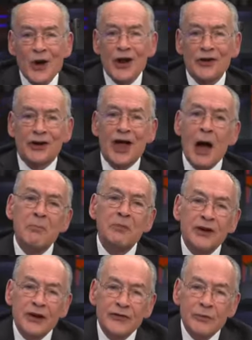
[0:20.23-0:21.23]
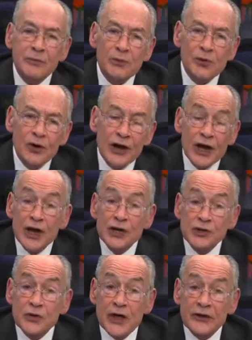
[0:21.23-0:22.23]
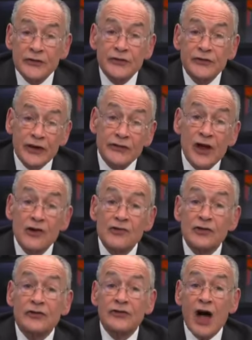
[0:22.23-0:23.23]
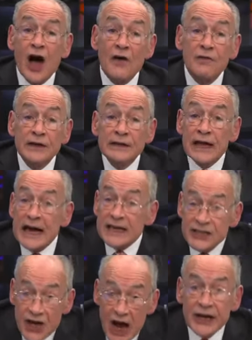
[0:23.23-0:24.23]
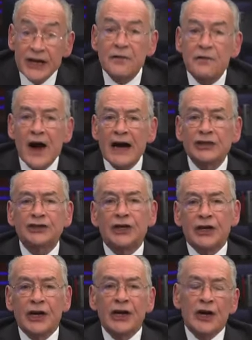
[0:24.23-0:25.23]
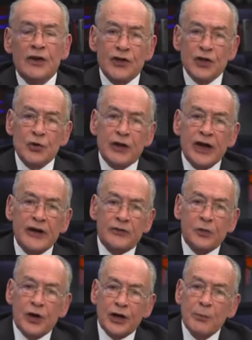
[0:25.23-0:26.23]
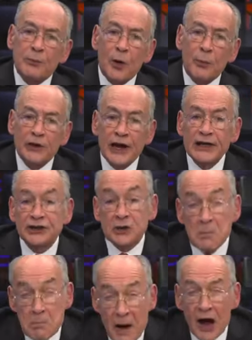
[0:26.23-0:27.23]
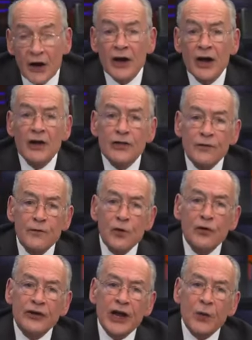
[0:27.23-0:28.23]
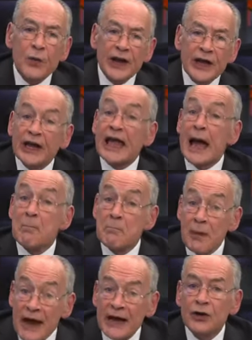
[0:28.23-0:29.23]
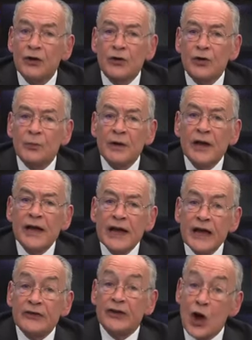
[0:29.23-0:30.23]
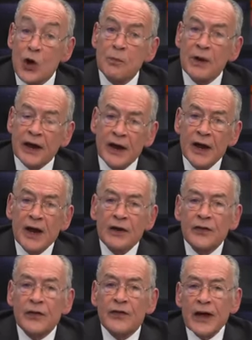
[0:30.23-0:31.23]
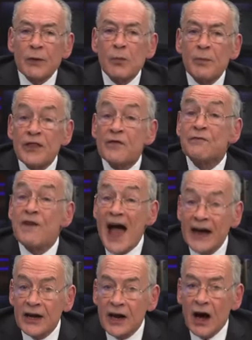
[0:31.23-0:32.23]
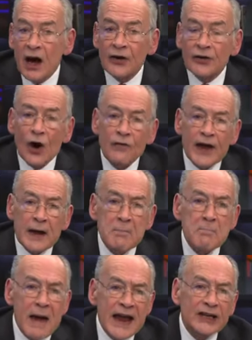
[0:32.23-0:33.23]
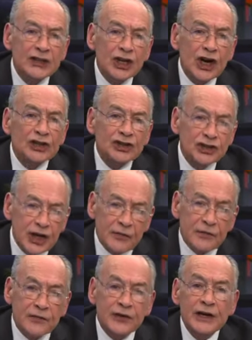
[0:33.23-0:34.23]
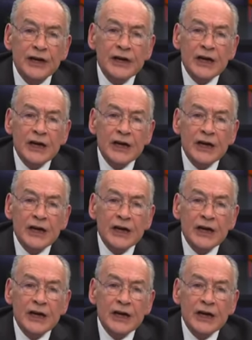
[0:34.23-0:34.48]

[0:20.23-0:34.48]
The 100 companies employ 2,600 staff, a tiny fraction of the UK's working population, but the four-day week campaign group is hoping that they will be the vanguard of a major shift.